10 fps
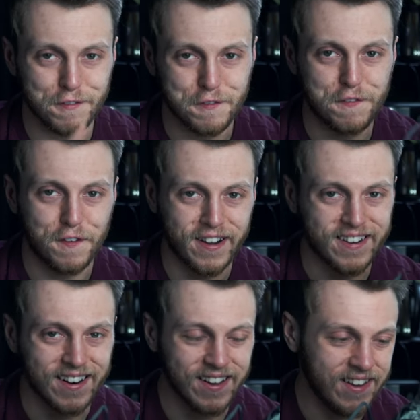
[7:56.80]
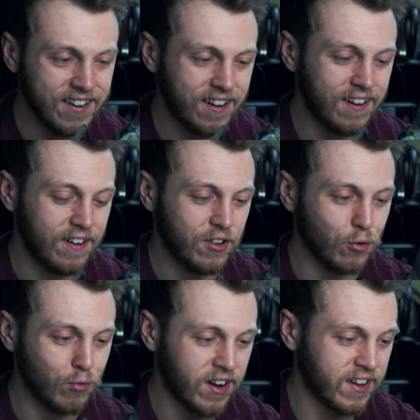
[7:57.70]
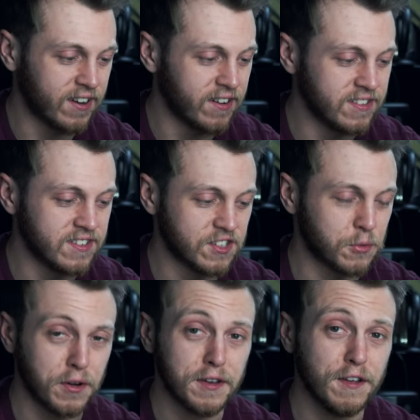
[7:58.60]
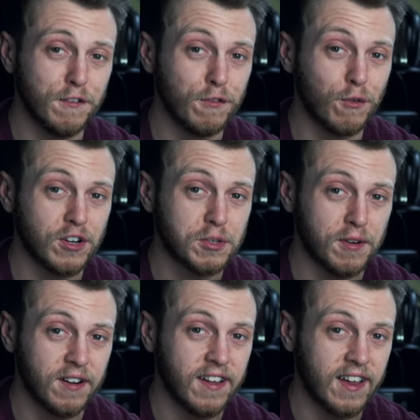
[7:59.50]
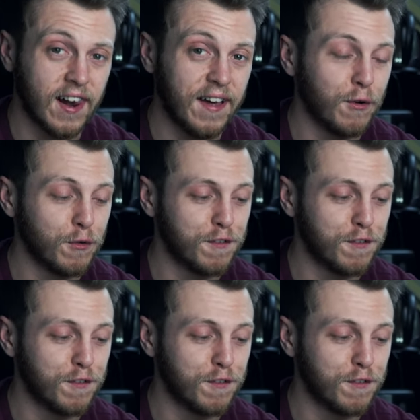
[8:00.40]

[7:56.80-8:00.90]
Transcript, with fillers: Finally, uh, you'll recognise this one if you've watched my Cloud